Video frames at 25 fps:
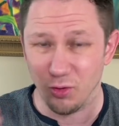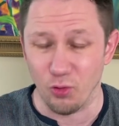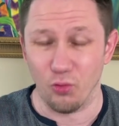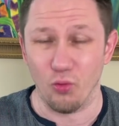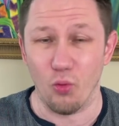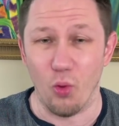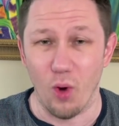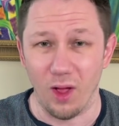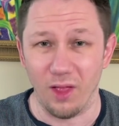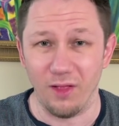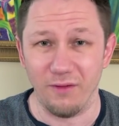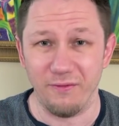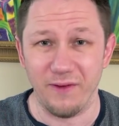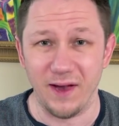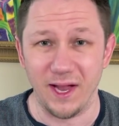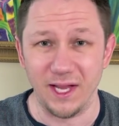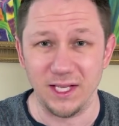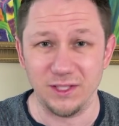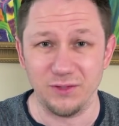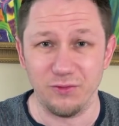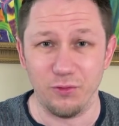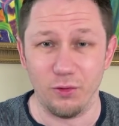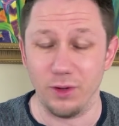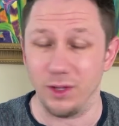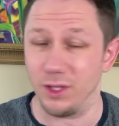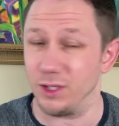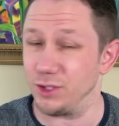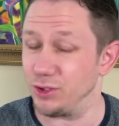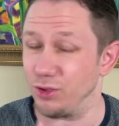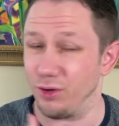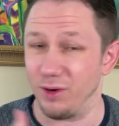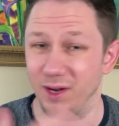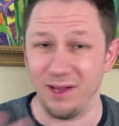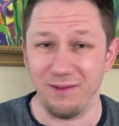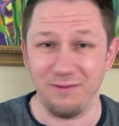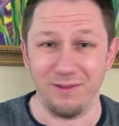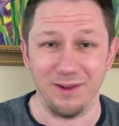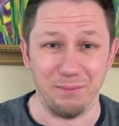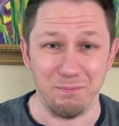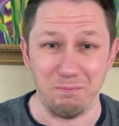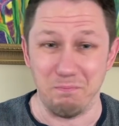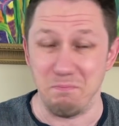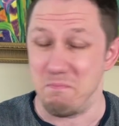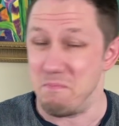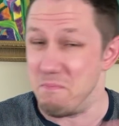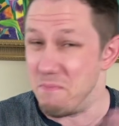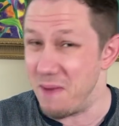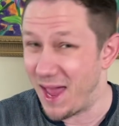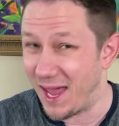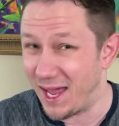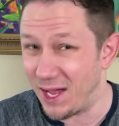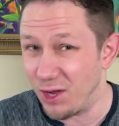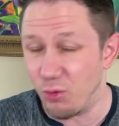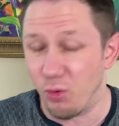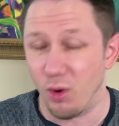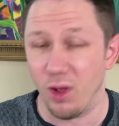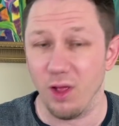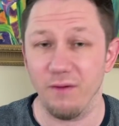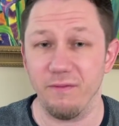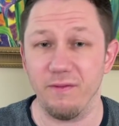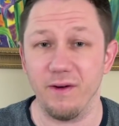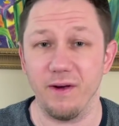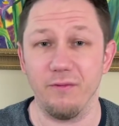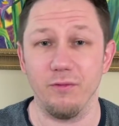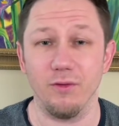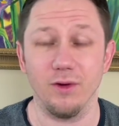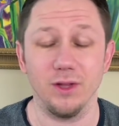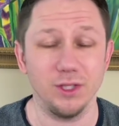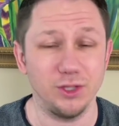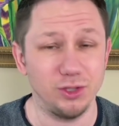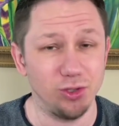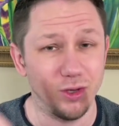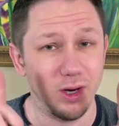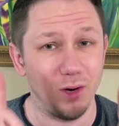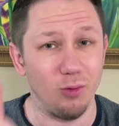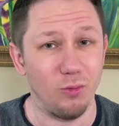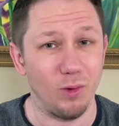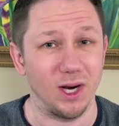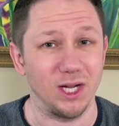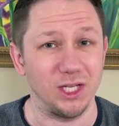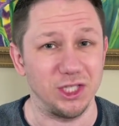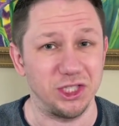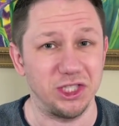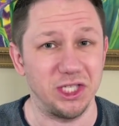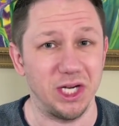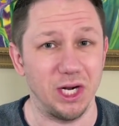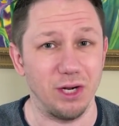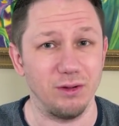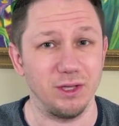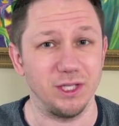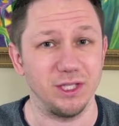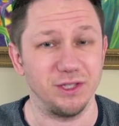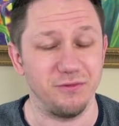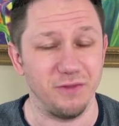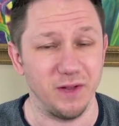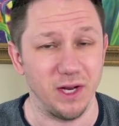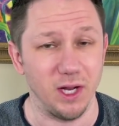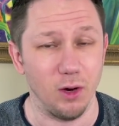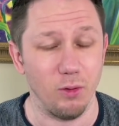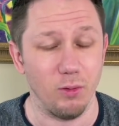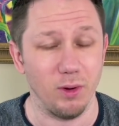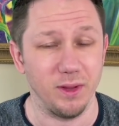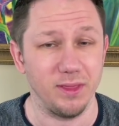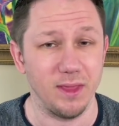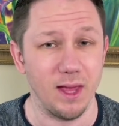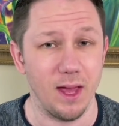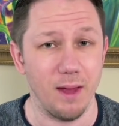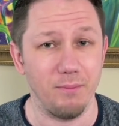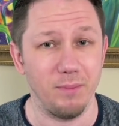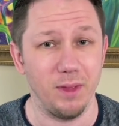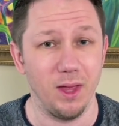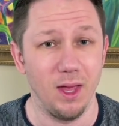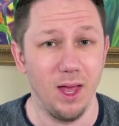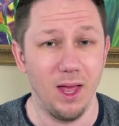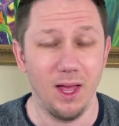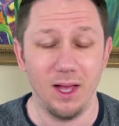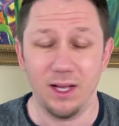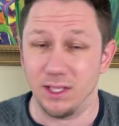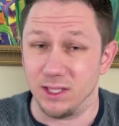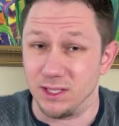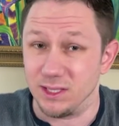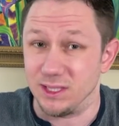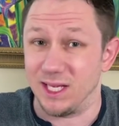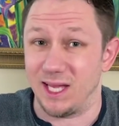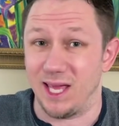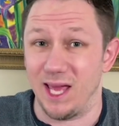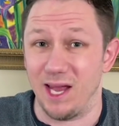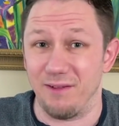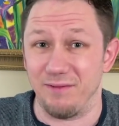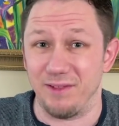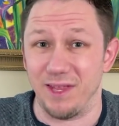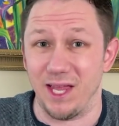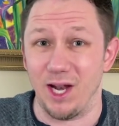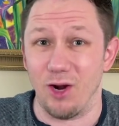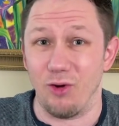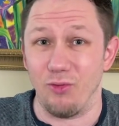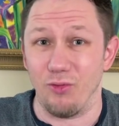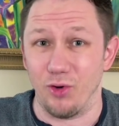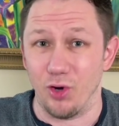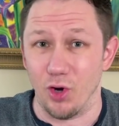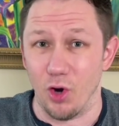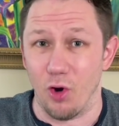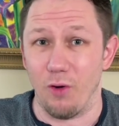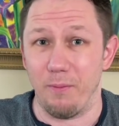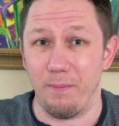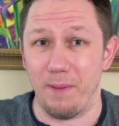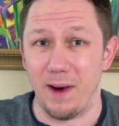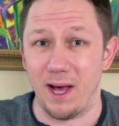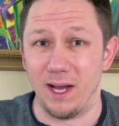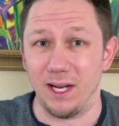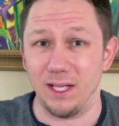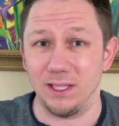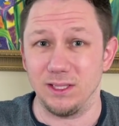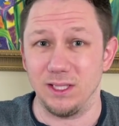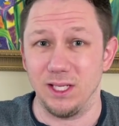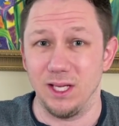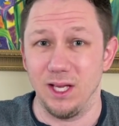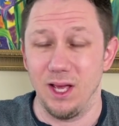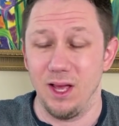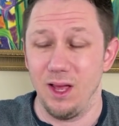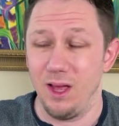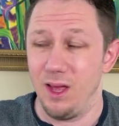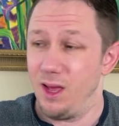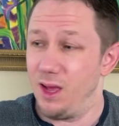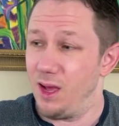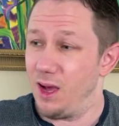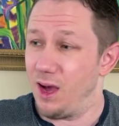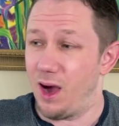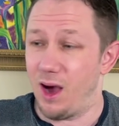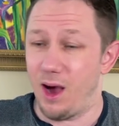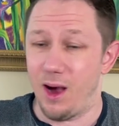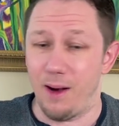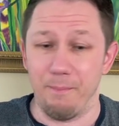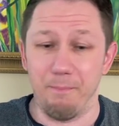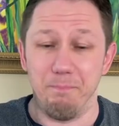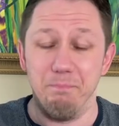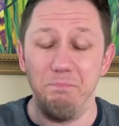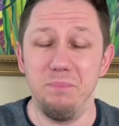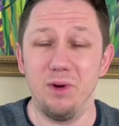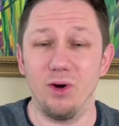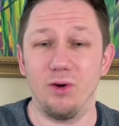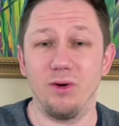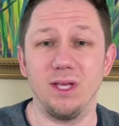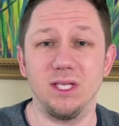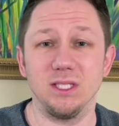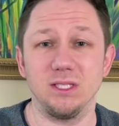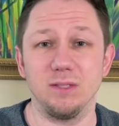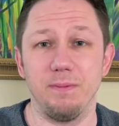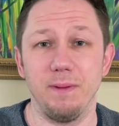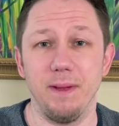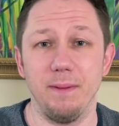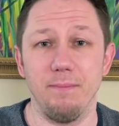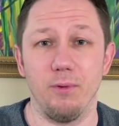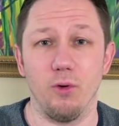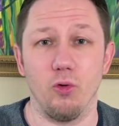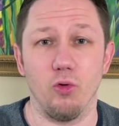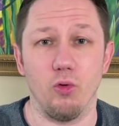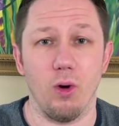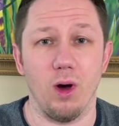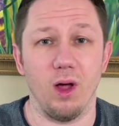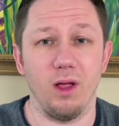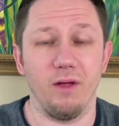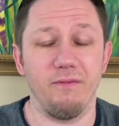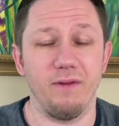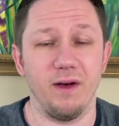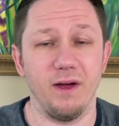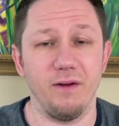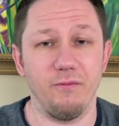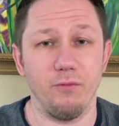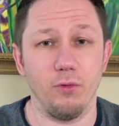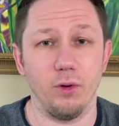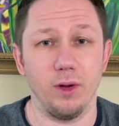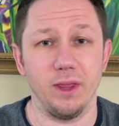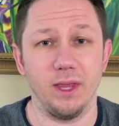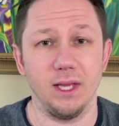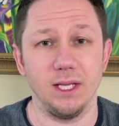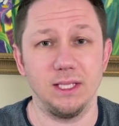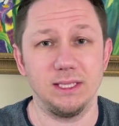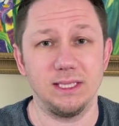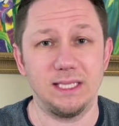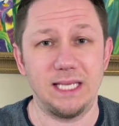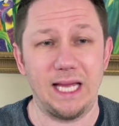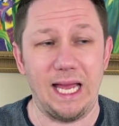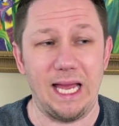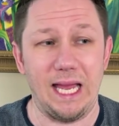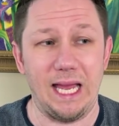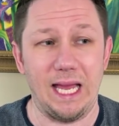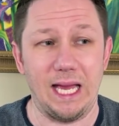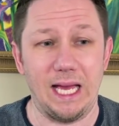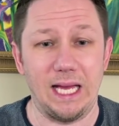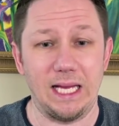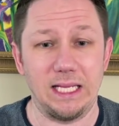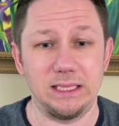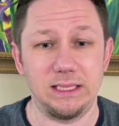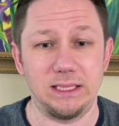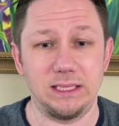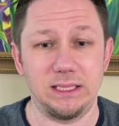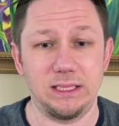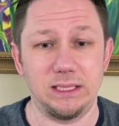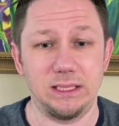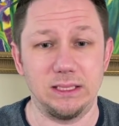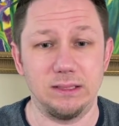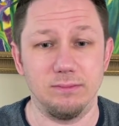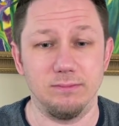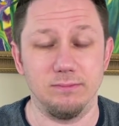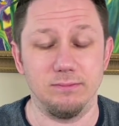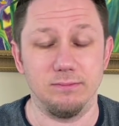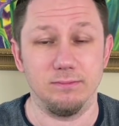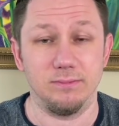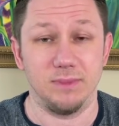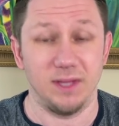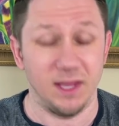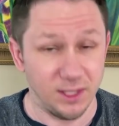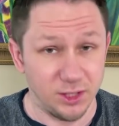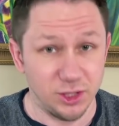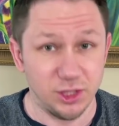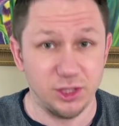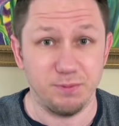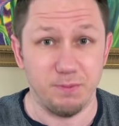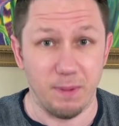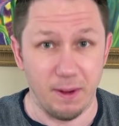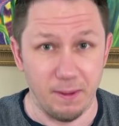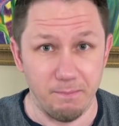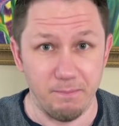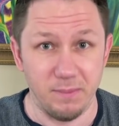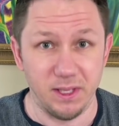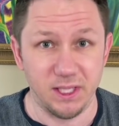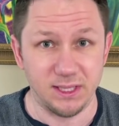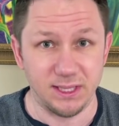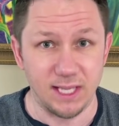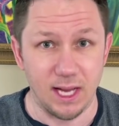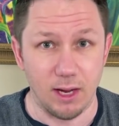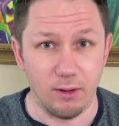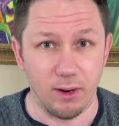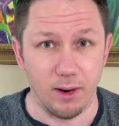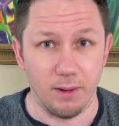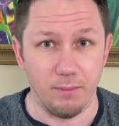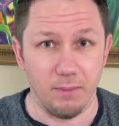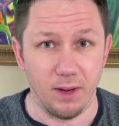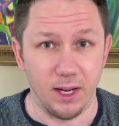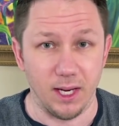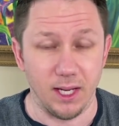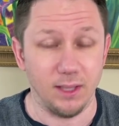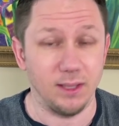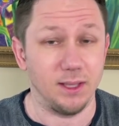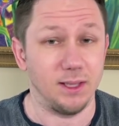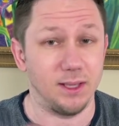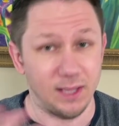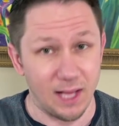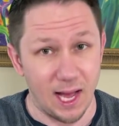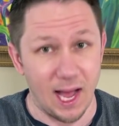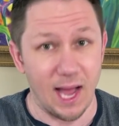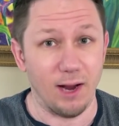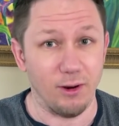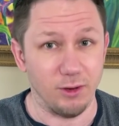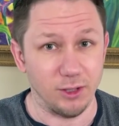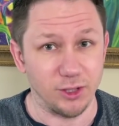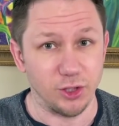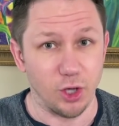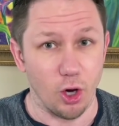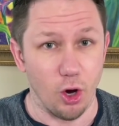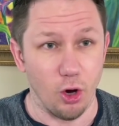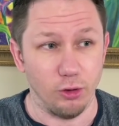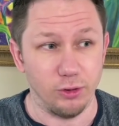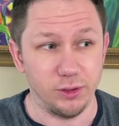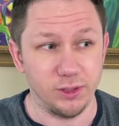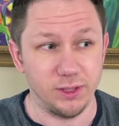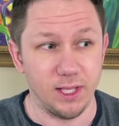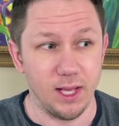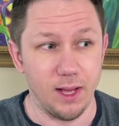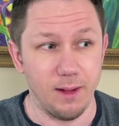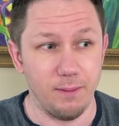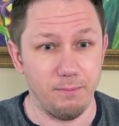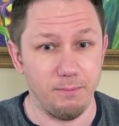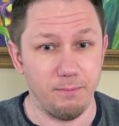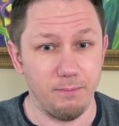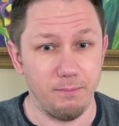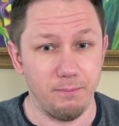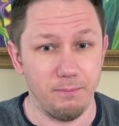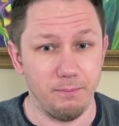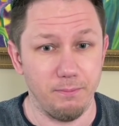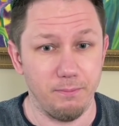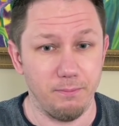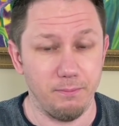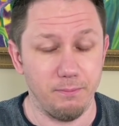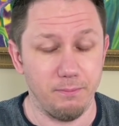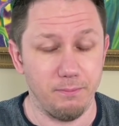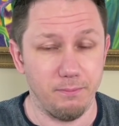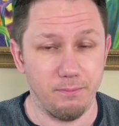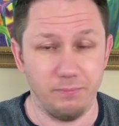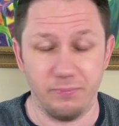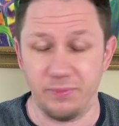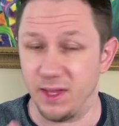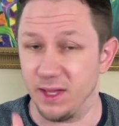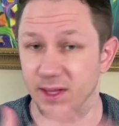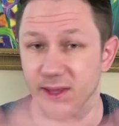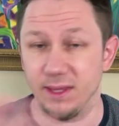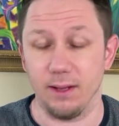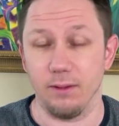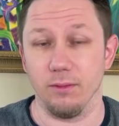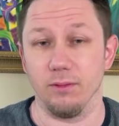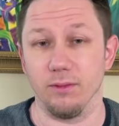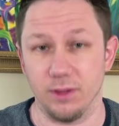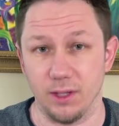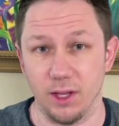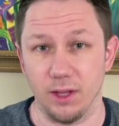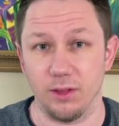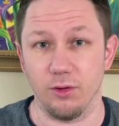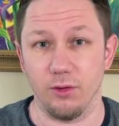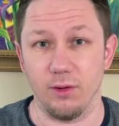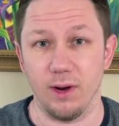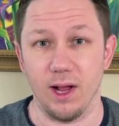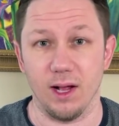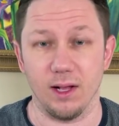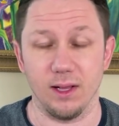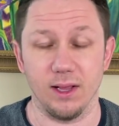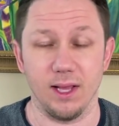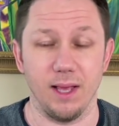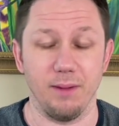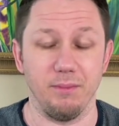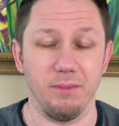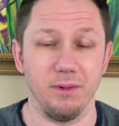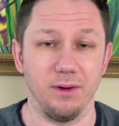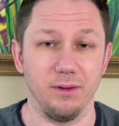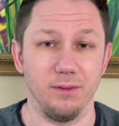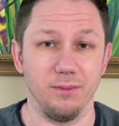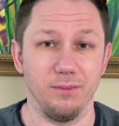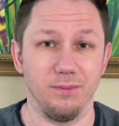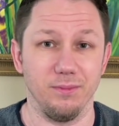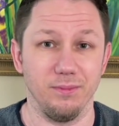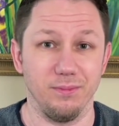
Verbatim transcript: qualifies for this or even may qualify for this, you're going to want to share this video with them. Because again, if they don't know about it, um, millions of people qualify for this and they just might miss out on money that the IRS owes them that they're, that they're not claiming